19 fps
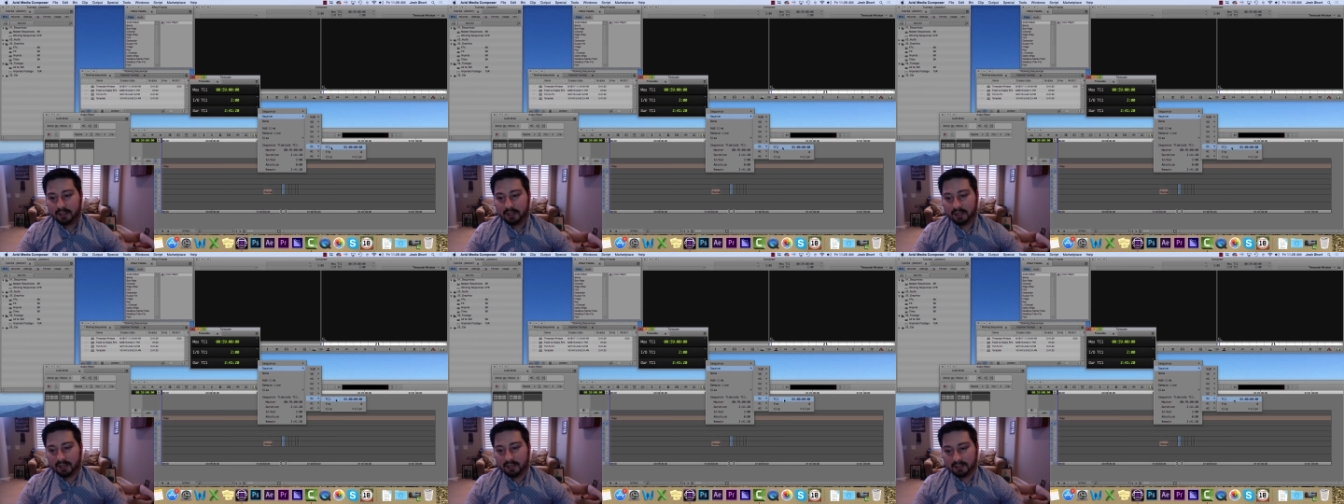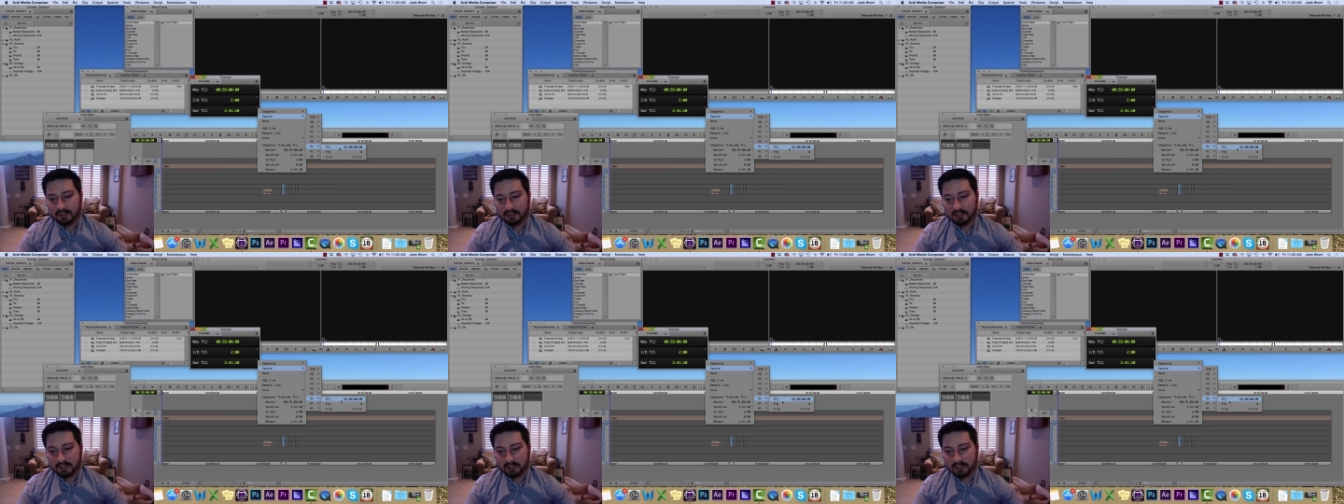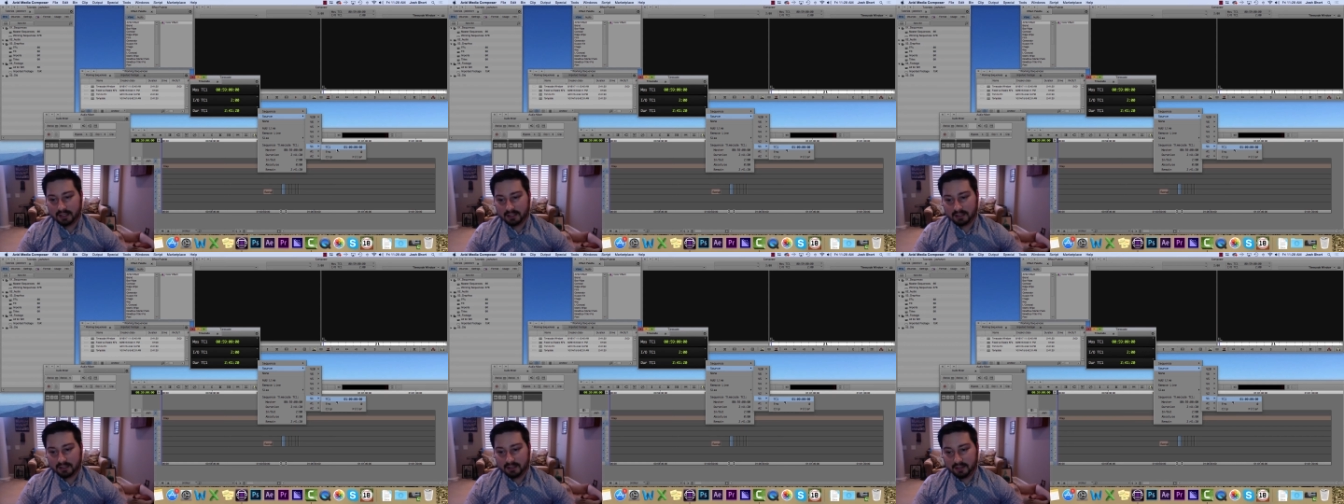and
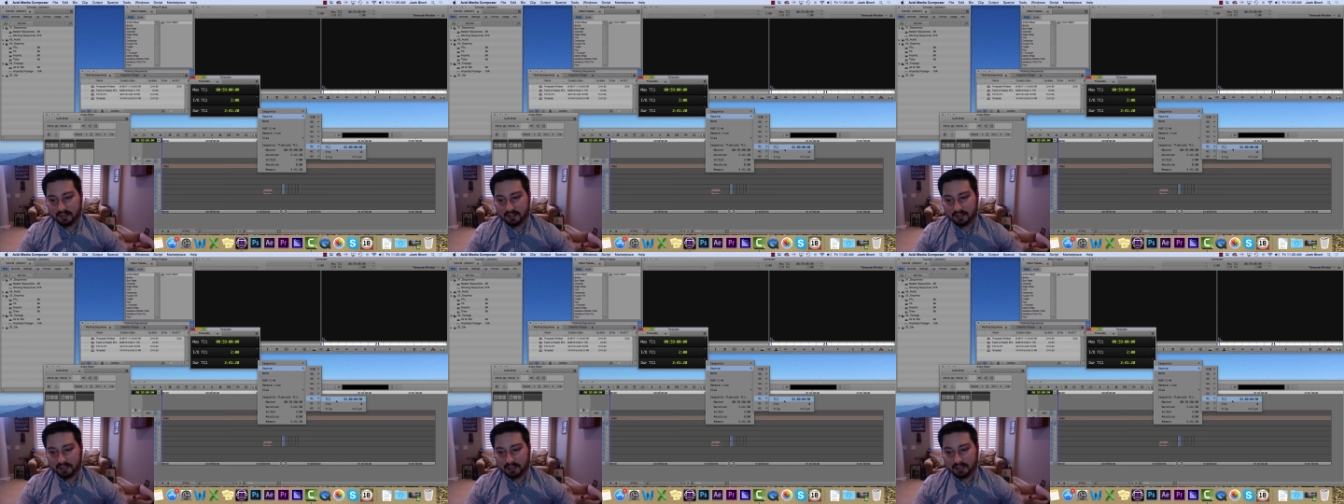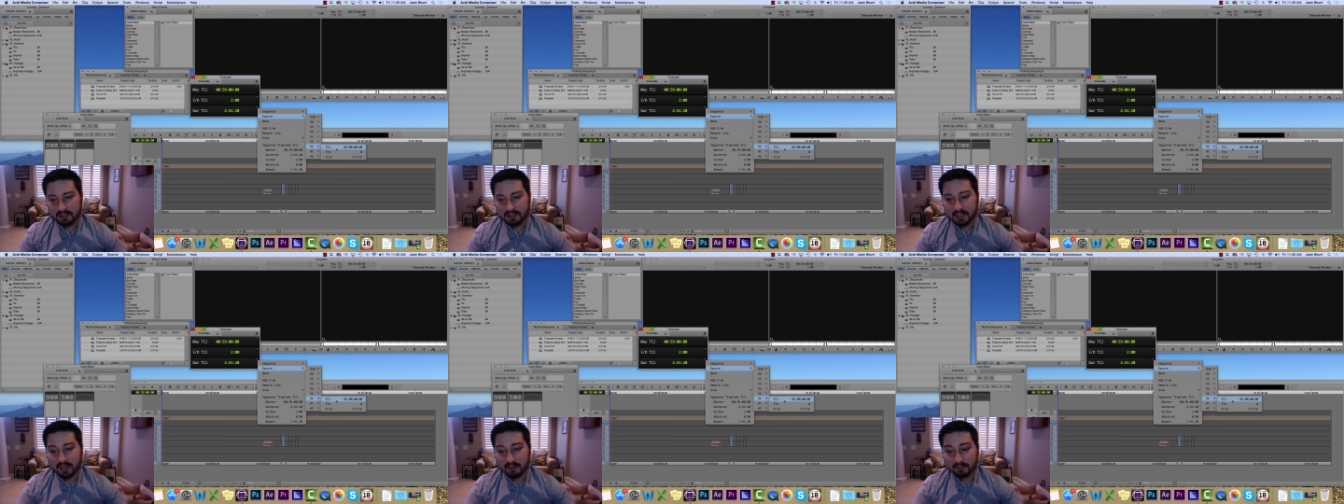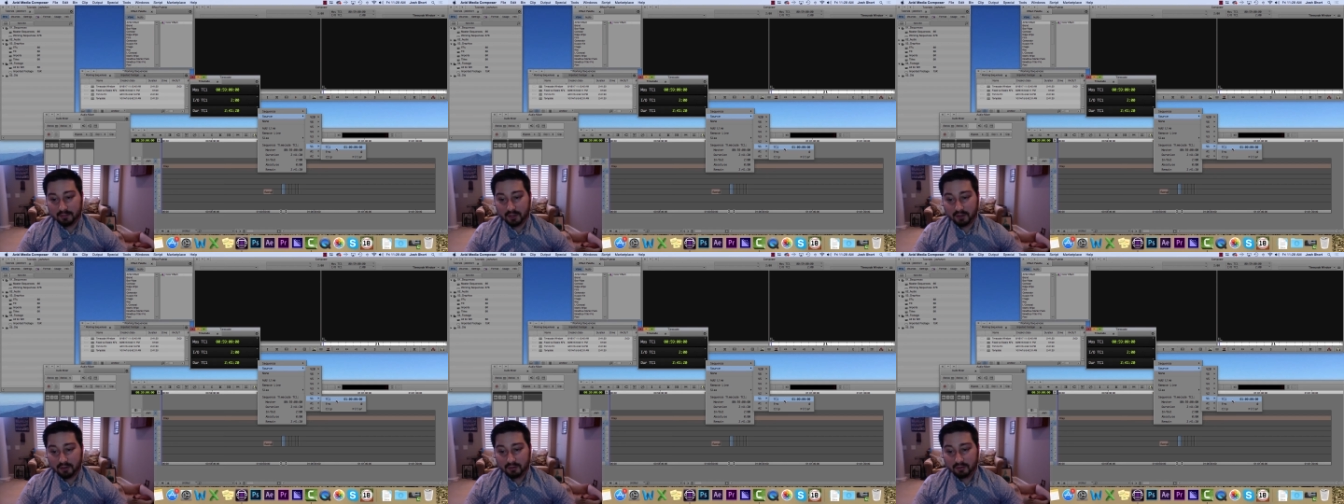select the
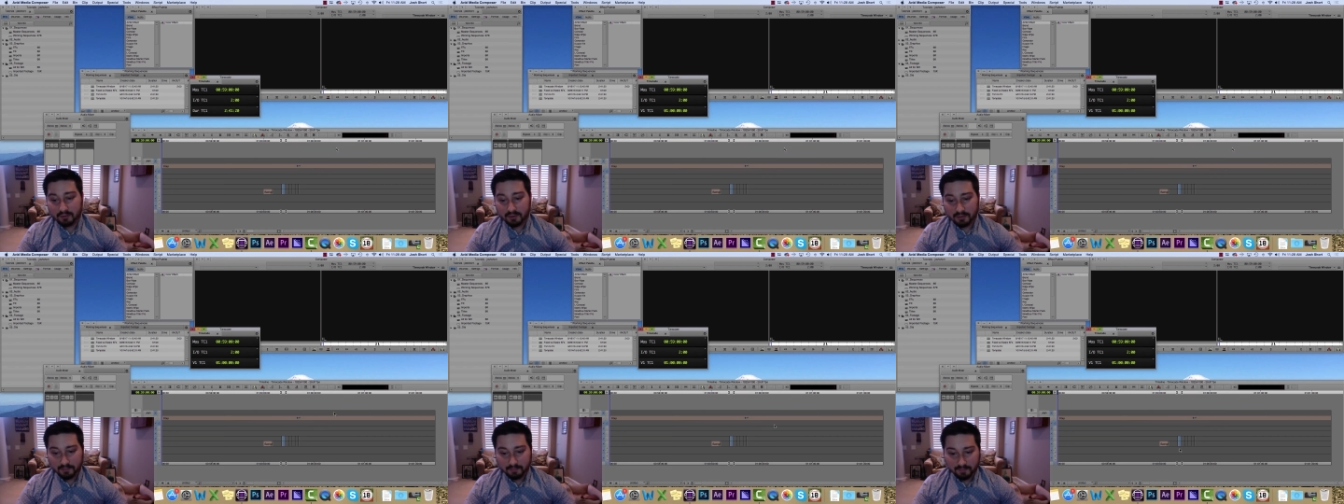timecode.